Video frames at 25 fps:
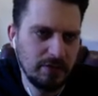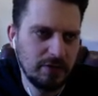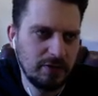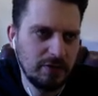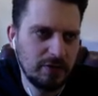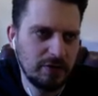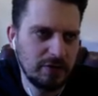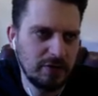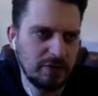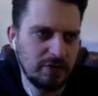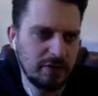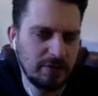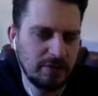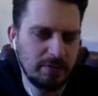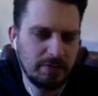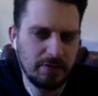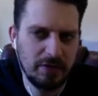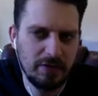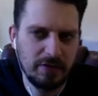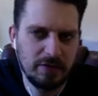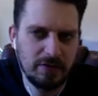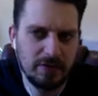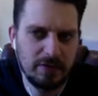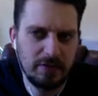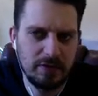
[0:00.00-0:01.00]
Good at set
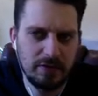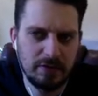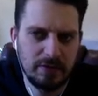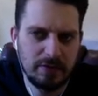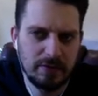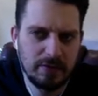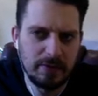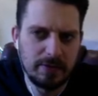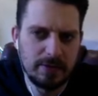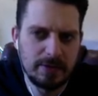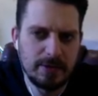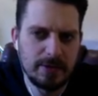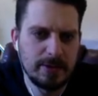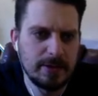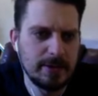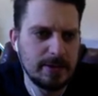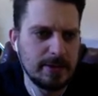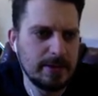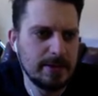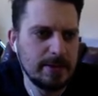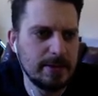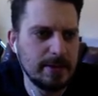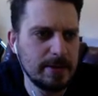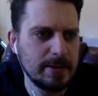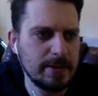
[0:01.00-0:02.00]
pieces.
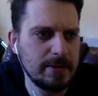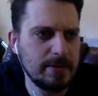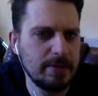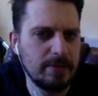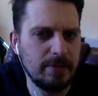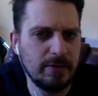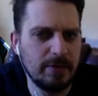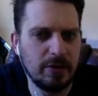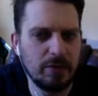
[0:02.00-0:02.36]
Only